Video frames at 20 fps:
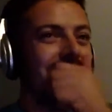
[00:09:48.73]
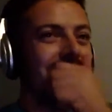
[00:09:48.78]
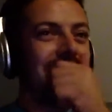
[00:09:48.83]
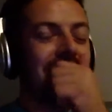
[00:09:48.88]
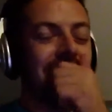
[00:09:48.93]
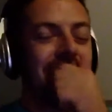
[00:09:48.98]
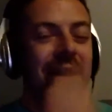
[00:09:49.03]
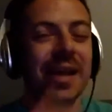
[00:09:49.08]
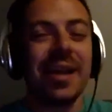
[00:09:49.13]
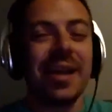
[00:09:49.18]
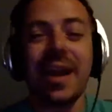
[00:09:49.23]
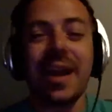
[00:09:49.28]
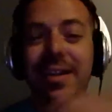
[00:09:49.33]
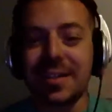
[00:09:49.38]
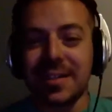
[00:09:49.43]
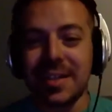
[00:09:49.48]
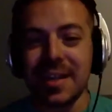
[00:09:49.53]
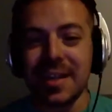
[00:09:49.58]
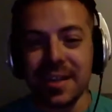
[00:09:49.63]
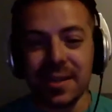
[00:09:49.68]
And I
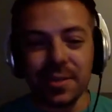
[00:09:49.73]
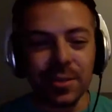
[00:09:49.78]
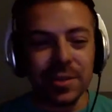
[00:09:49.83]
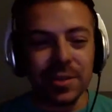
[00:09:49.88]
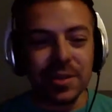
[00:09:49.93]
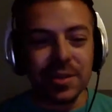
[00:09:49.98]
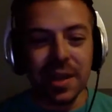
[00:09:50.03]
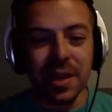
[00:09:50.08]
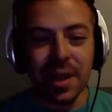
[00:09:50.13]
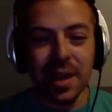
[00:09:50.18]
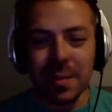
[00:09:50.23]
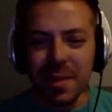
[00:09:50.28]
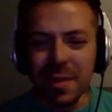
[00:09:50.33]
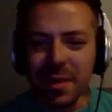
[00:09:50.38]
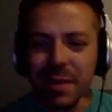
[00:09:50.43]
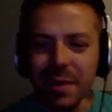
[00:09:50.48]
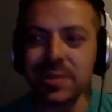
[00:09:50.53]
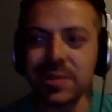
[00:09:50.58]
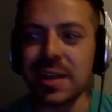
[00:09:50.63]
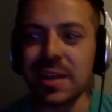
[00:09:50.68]
had seen there was I
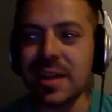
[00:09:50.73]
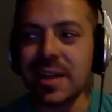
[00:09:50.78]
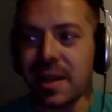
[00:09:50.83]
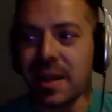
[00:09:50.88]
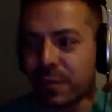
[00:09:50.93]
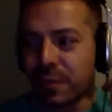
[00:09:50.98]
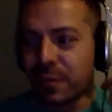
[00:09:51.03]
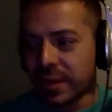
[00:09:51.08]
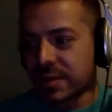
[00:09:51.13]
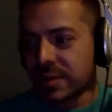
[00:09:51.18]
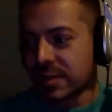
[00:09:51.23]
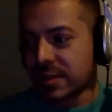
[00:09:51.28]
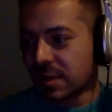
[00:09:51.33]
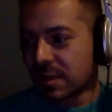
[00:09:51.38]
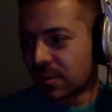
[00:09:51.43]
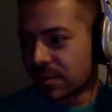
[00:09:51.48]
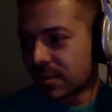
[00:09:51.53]
think it was on Netflix.